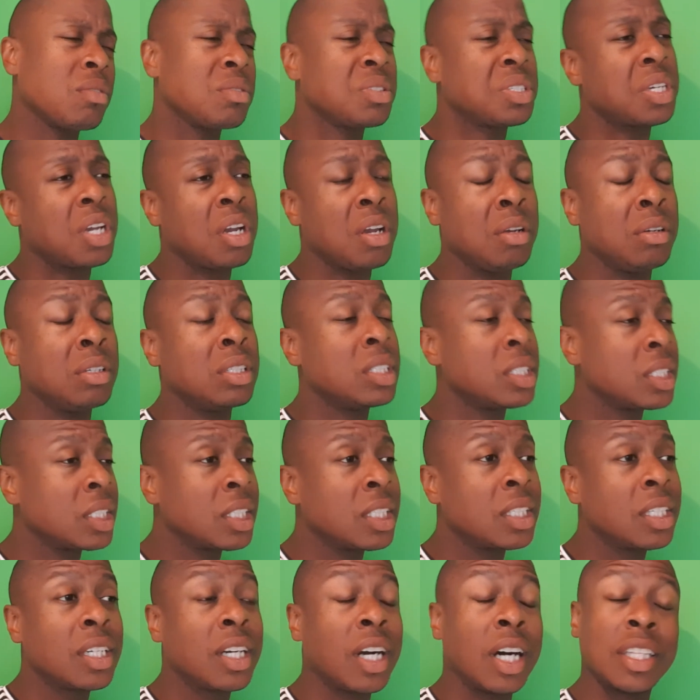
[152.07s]
So
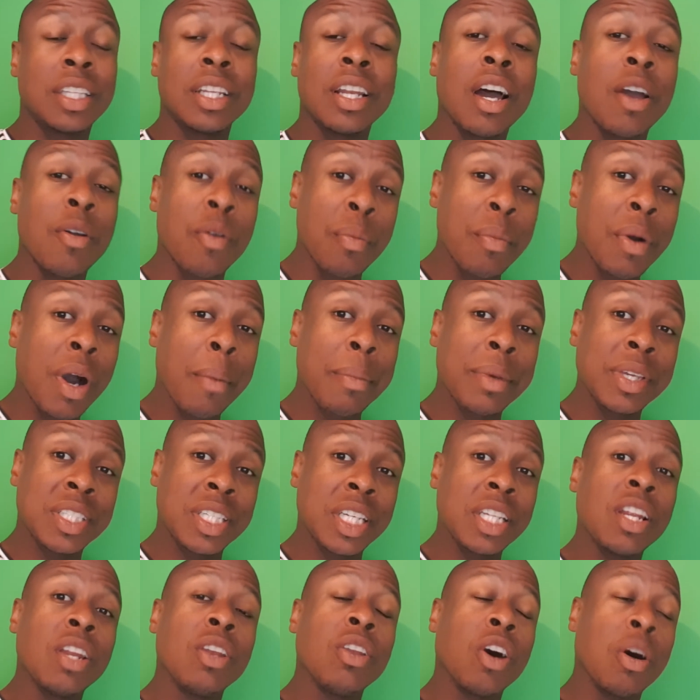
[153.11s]
I don't know. We might be
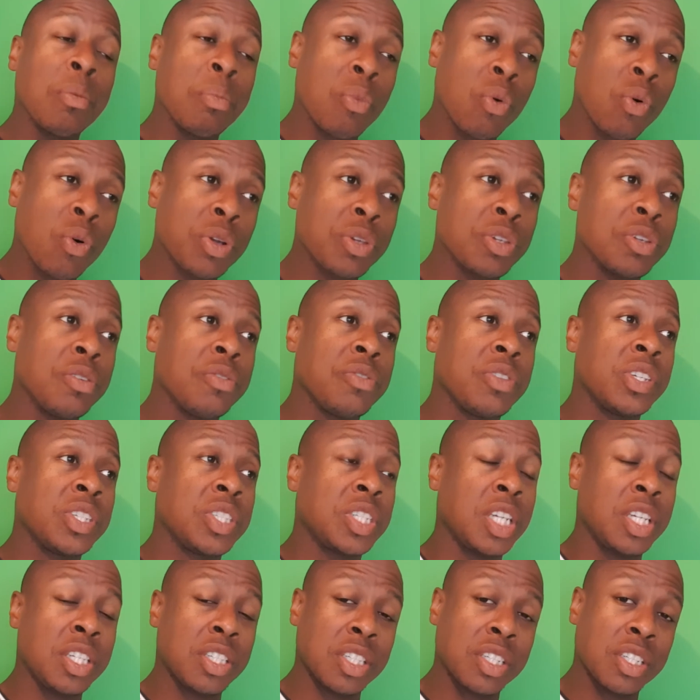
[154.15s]
seeing a lot more youth this
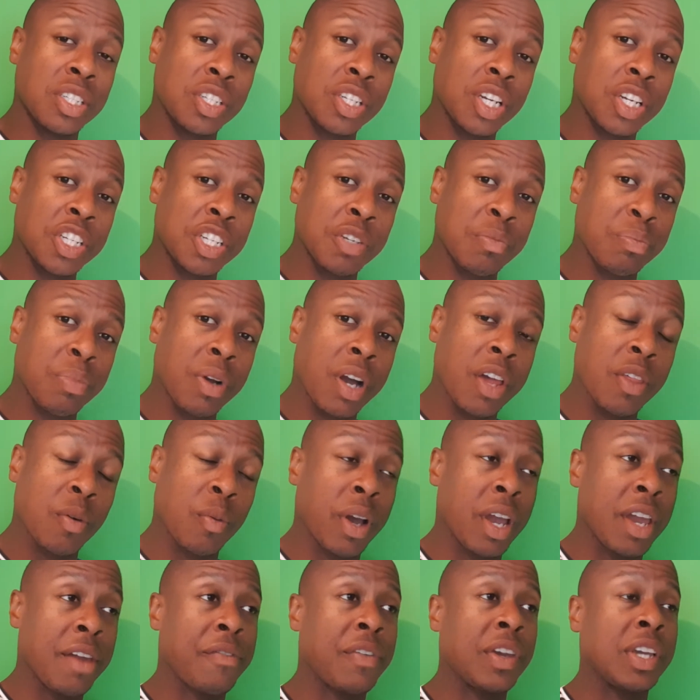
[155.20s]
season, judging by the
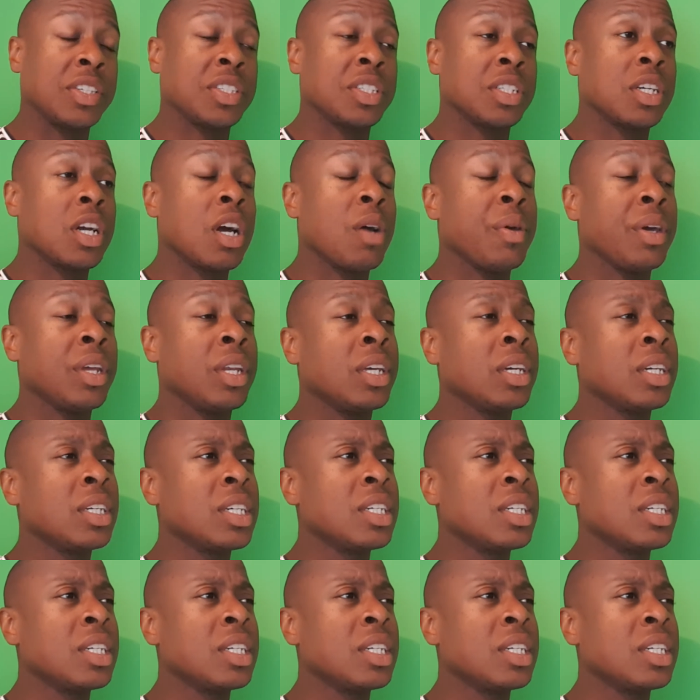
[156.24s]
way things are going.